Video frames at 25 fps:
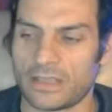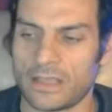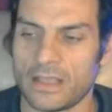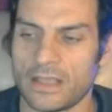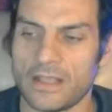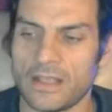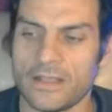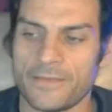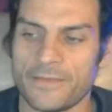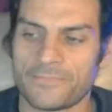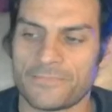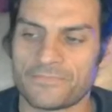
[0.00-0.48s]

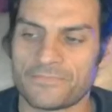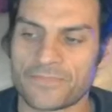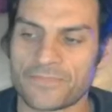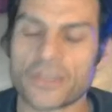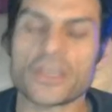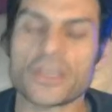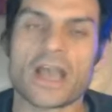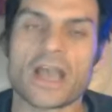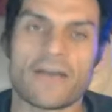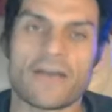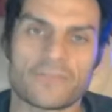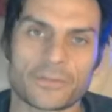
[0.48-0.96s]

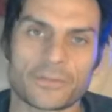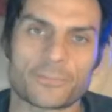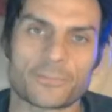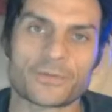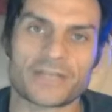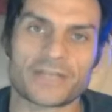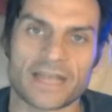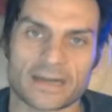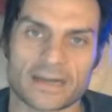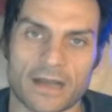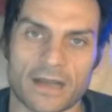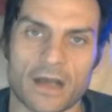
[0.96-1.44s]
You have
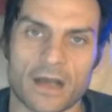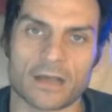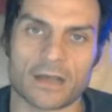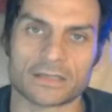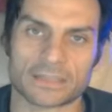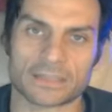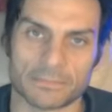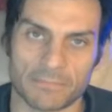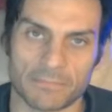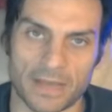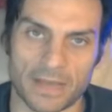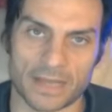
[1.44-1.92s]
to protect
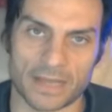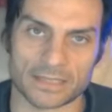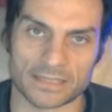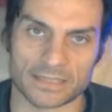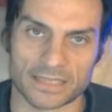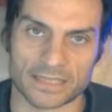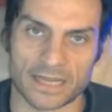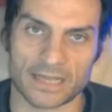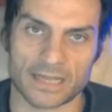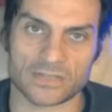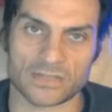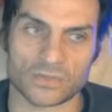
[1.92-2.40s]
hearts and
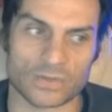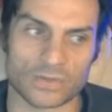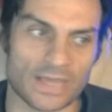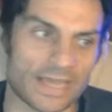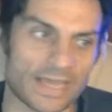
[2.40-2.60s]
minds, guys.